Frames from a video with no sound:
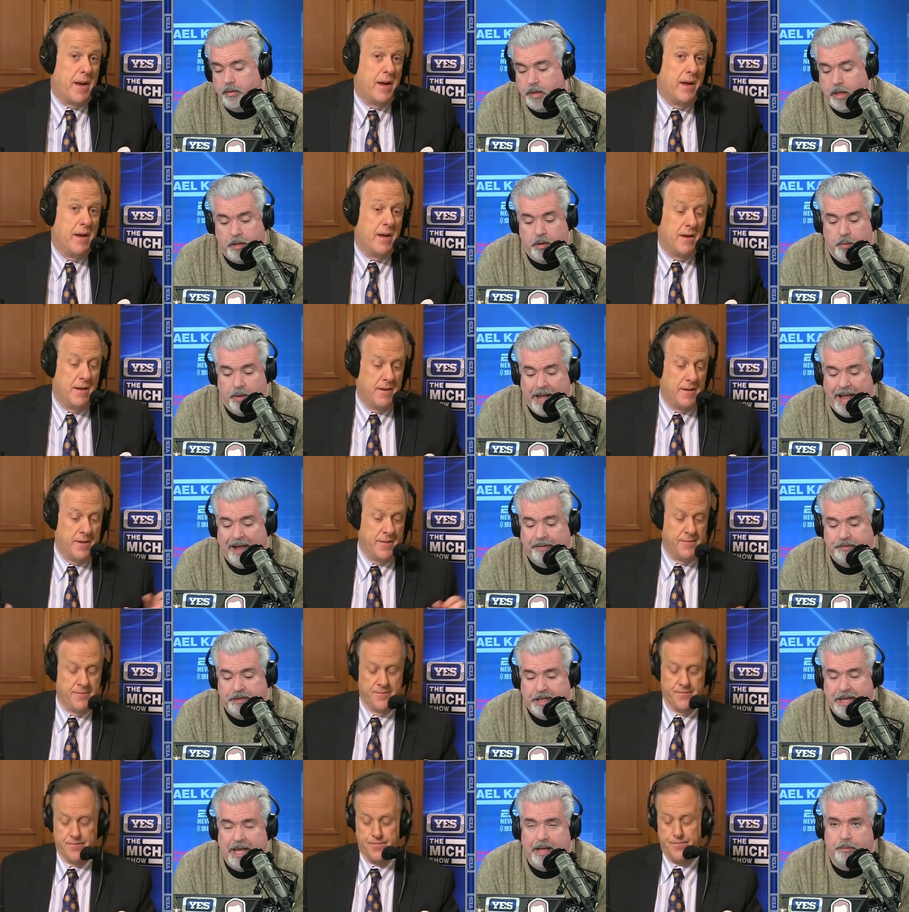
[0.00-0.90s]
Speaker 1: Then you would have
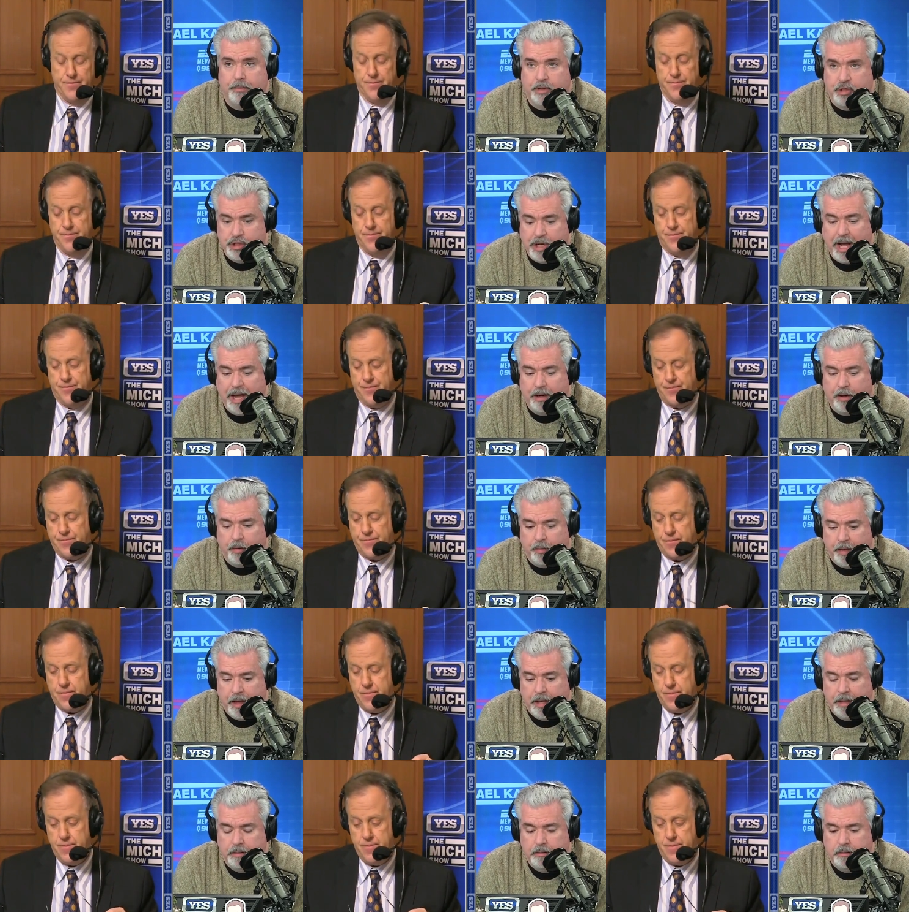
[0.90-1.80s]
to get Machado
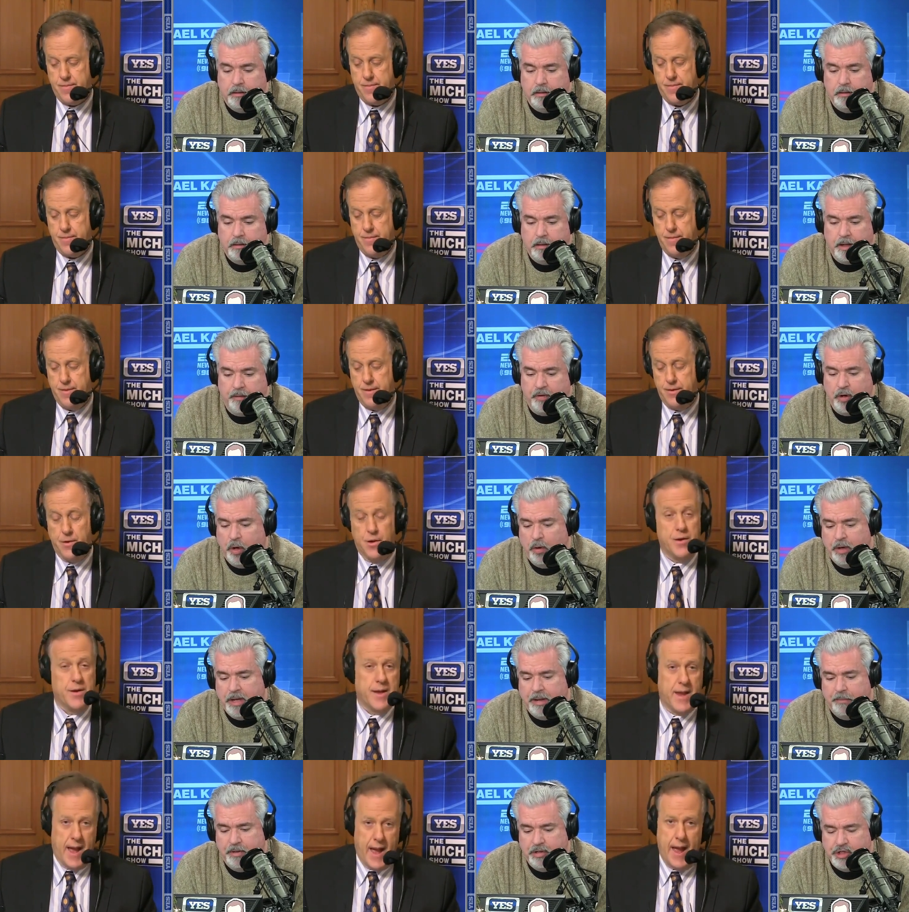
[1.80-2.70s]
then. If you don't you,
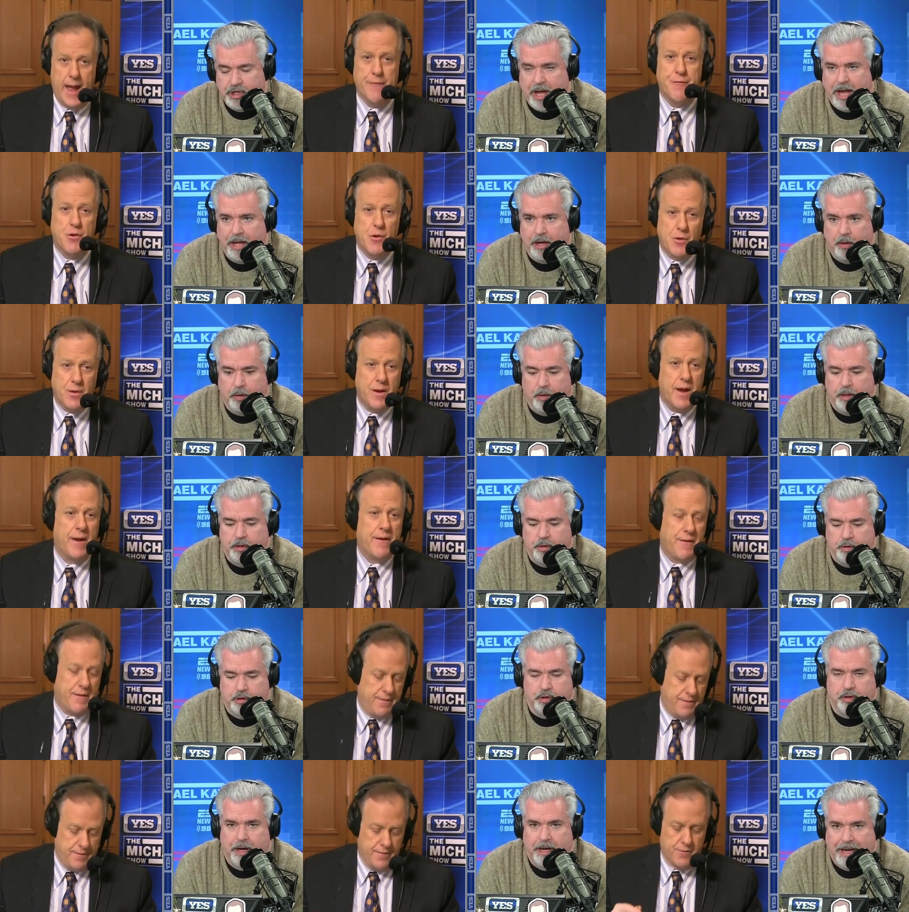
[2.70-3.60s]
get Machado yeah, you, and you it,
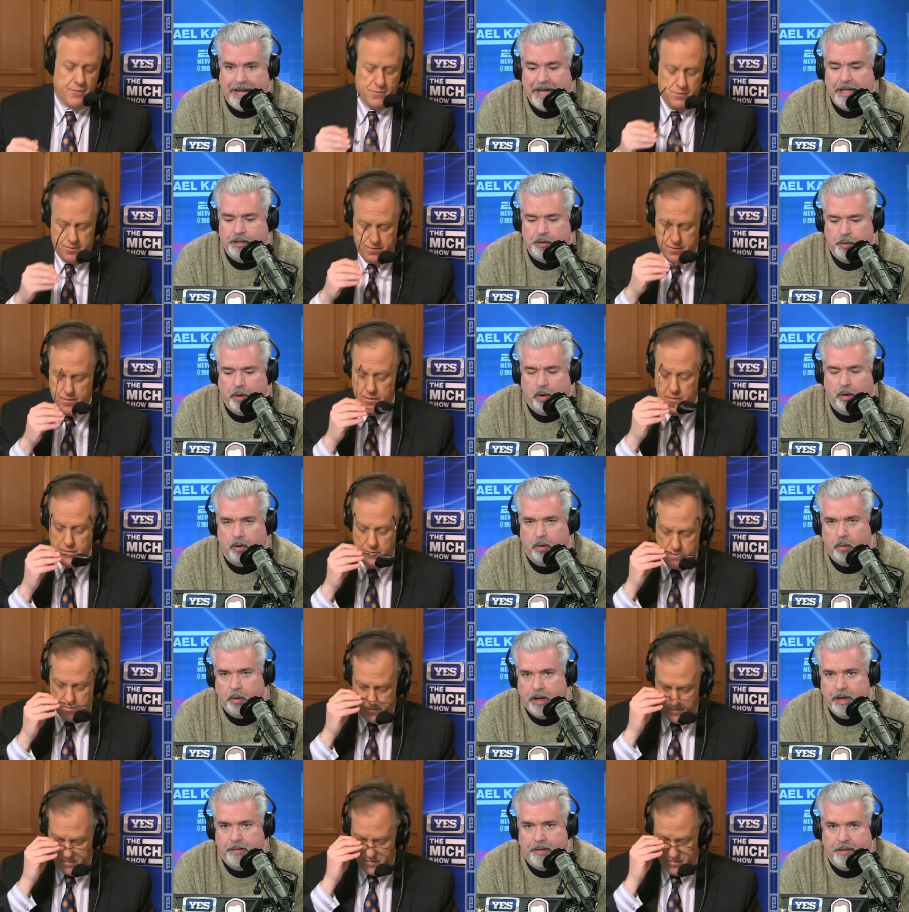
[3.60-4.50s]
trade Andujar
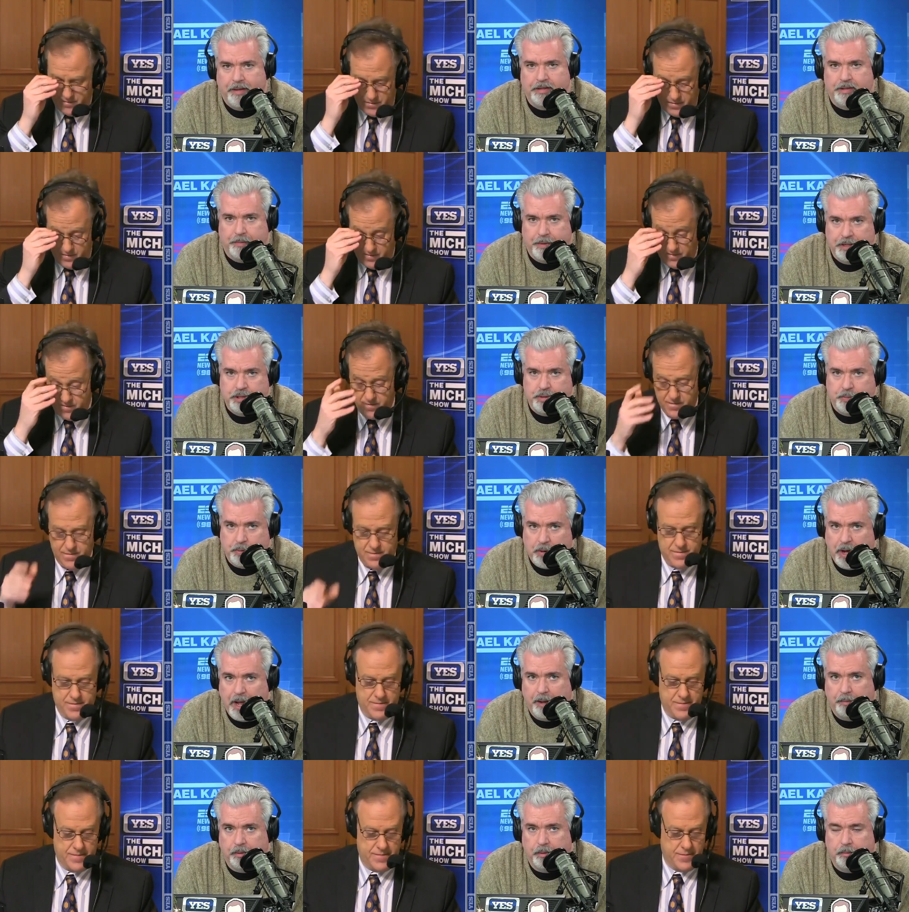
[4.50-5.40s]
away, that's a major
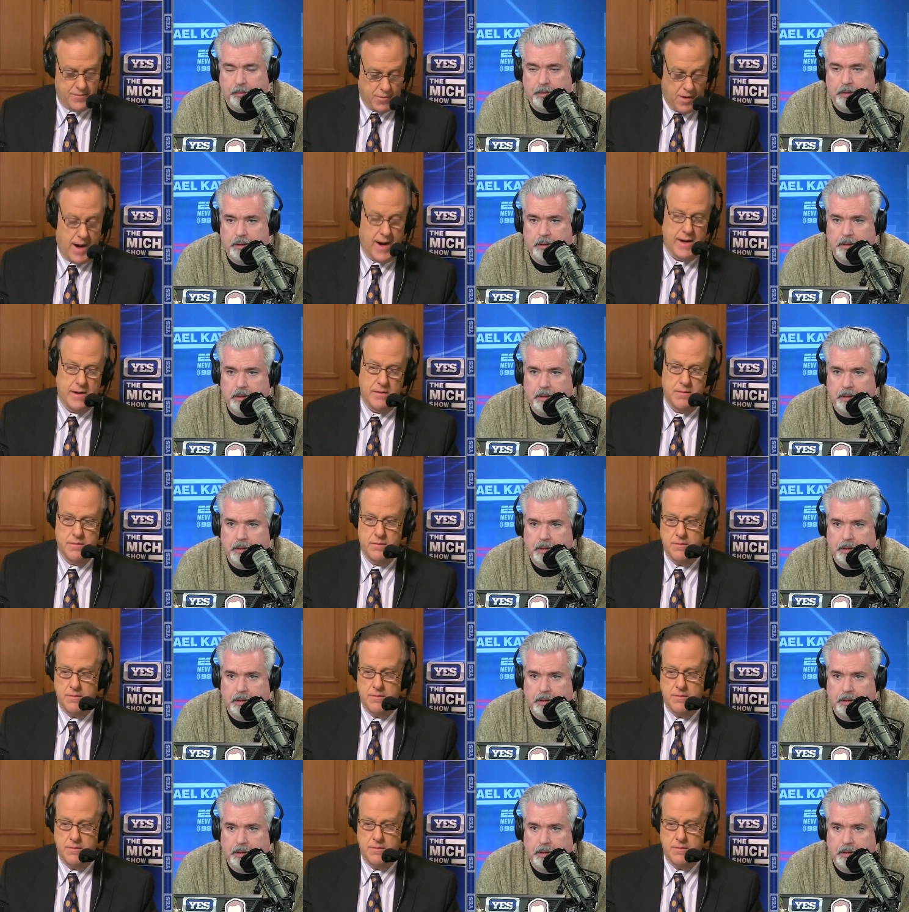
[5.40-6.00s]
problem. Right.